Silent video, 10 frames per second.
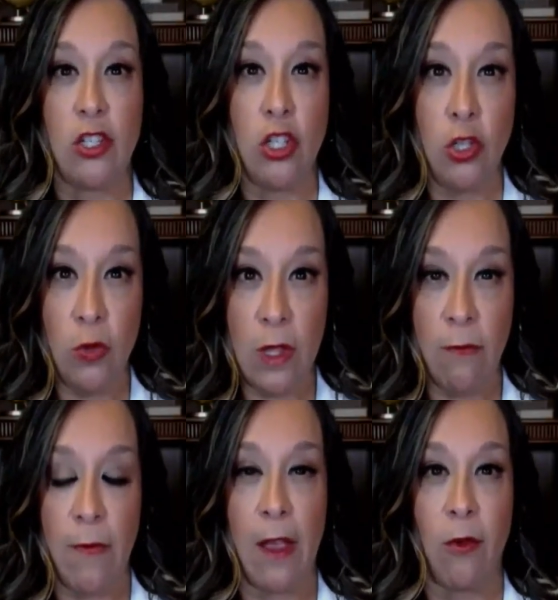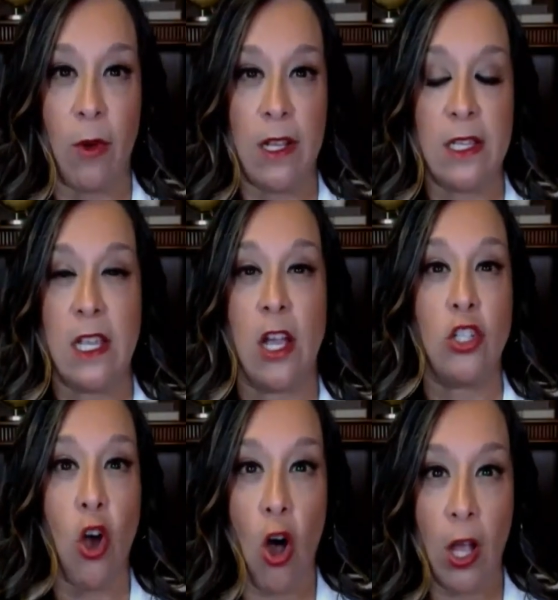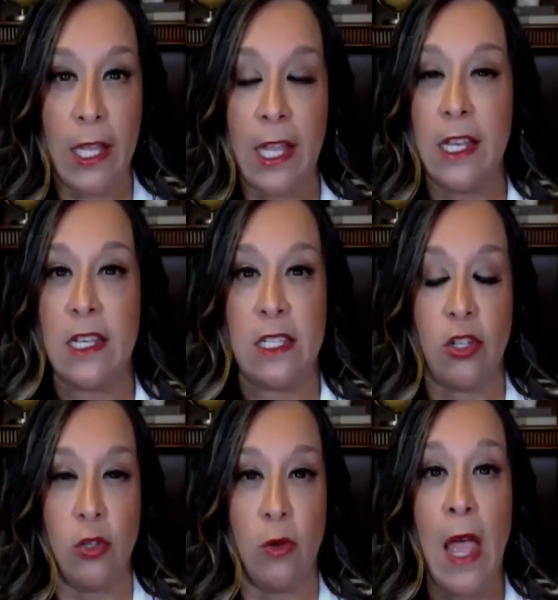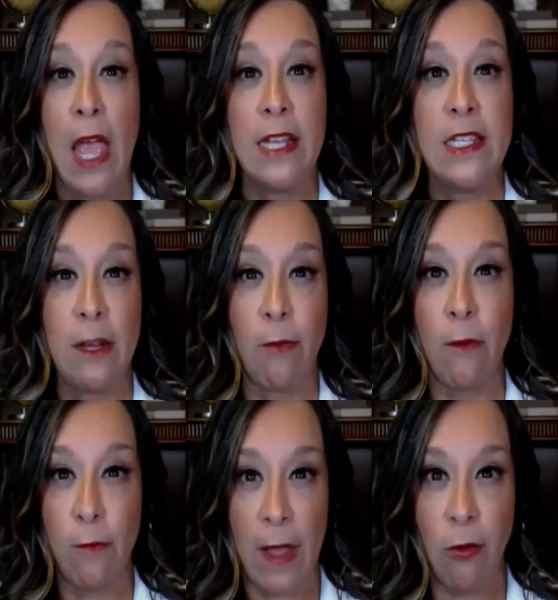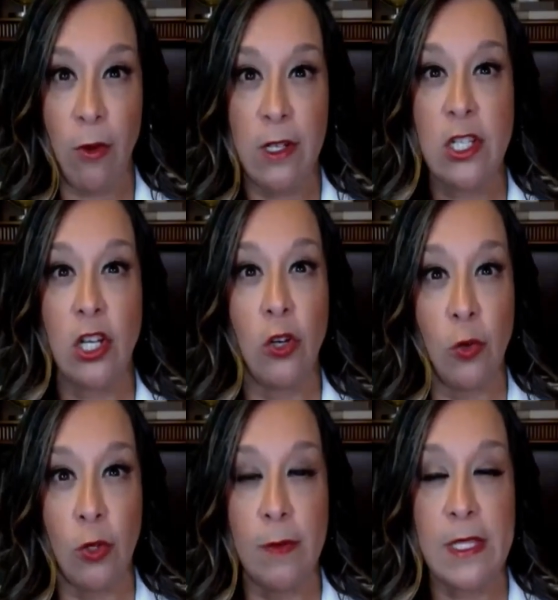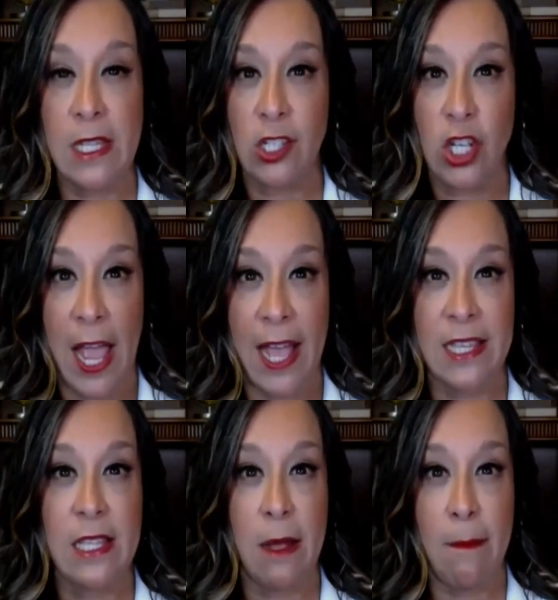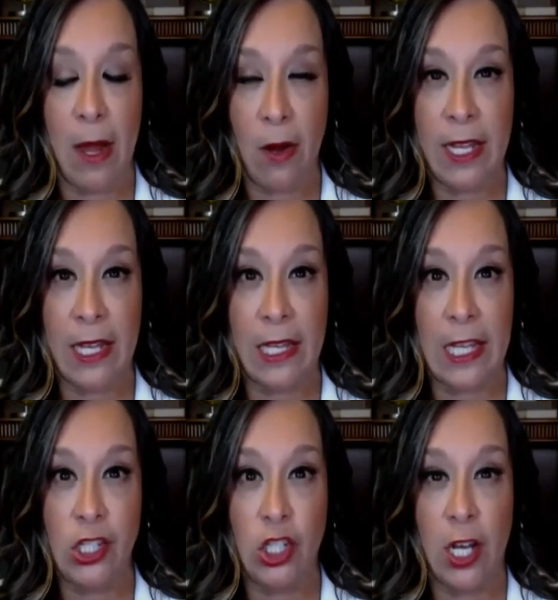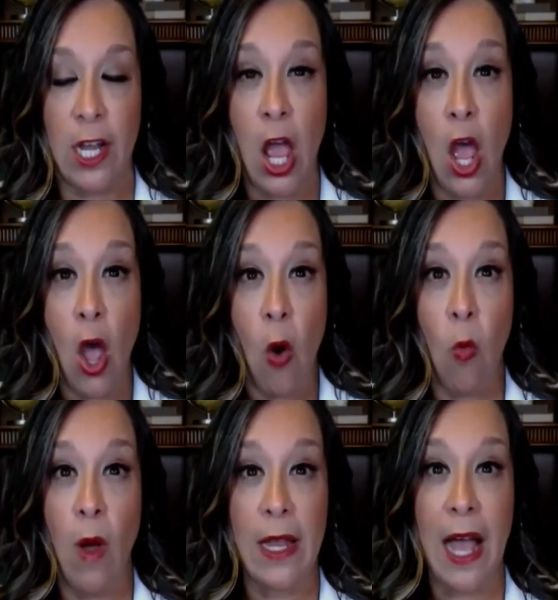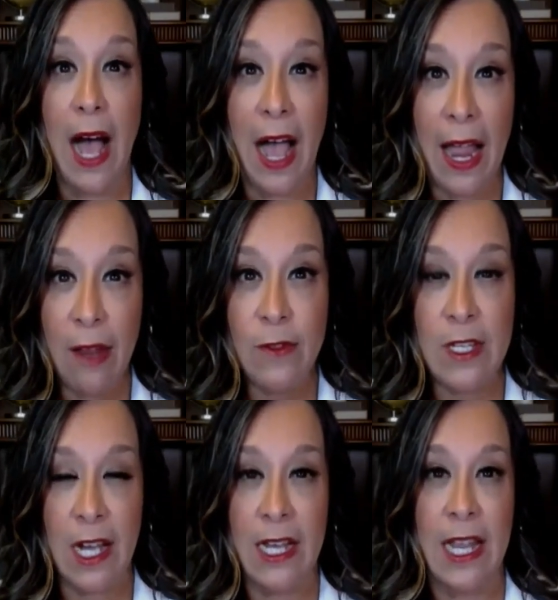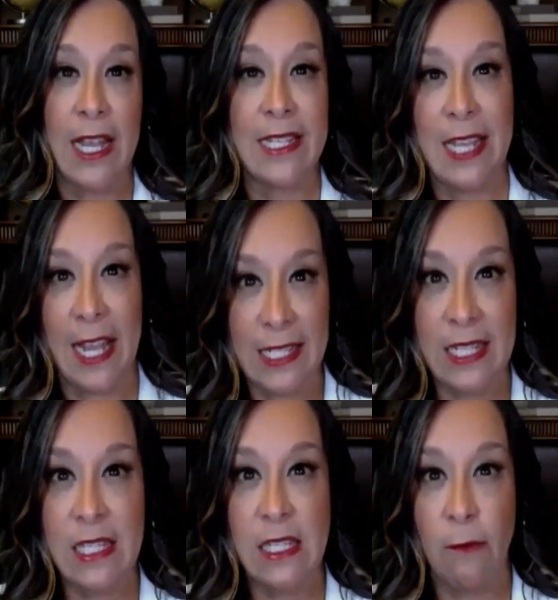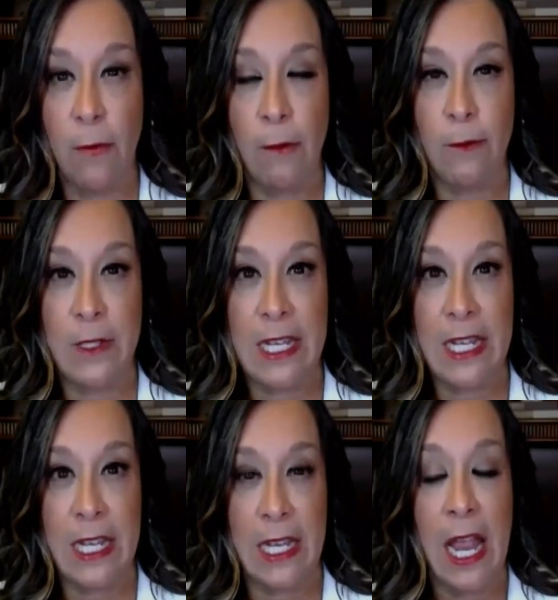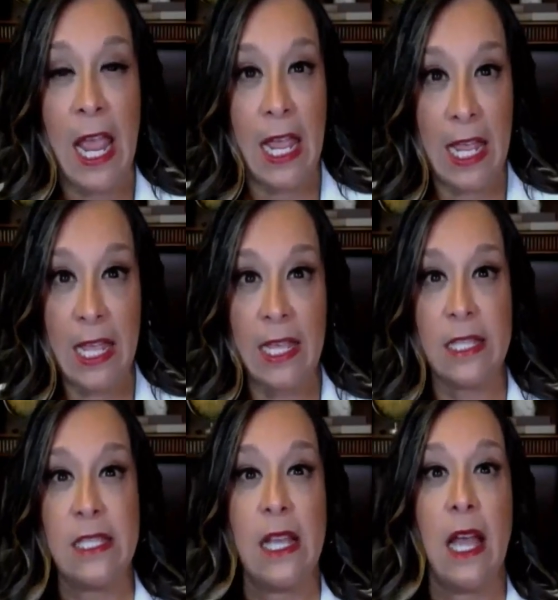to the veterans, talking to different veterans groups such as the American Legion. What I've done in Texas 15 is